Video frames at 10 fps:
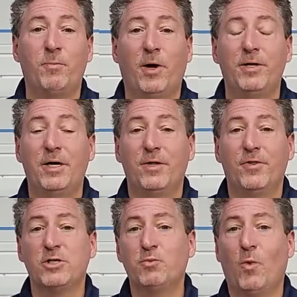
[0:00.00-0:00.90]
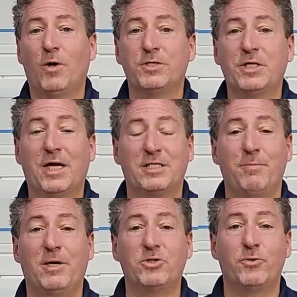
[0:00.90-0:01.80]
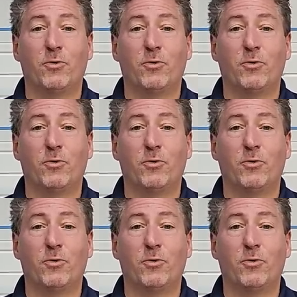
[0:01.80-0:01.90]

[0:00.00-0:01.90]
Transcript: but this was, as I mentioned